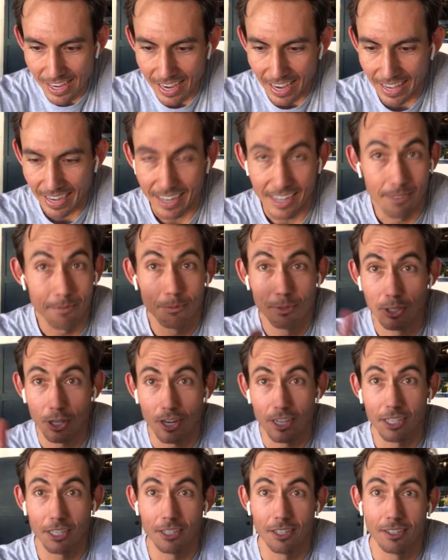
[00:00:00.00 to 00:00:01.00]
I
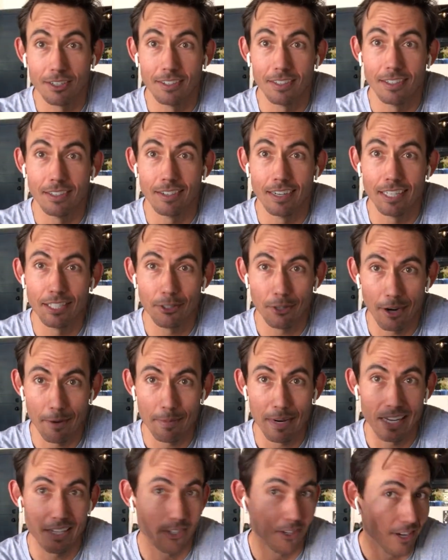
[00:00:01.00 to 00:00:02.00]
saw your
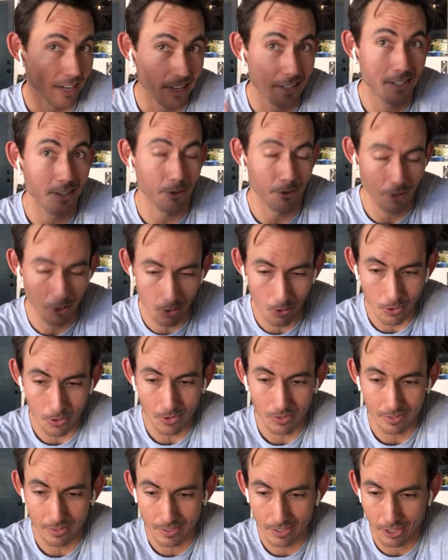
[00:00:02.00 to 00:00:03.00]
Instagram yesterday. So
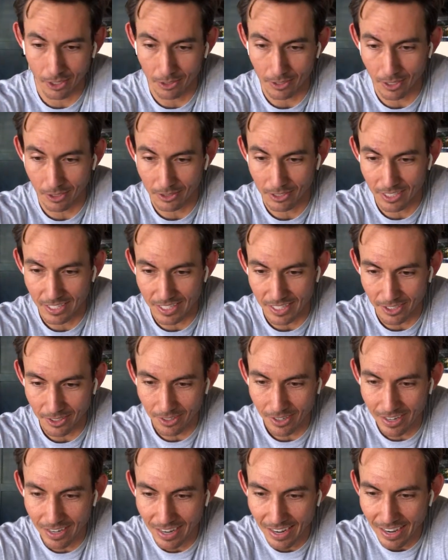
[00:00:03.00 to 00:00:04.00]
cool. Kudos to you.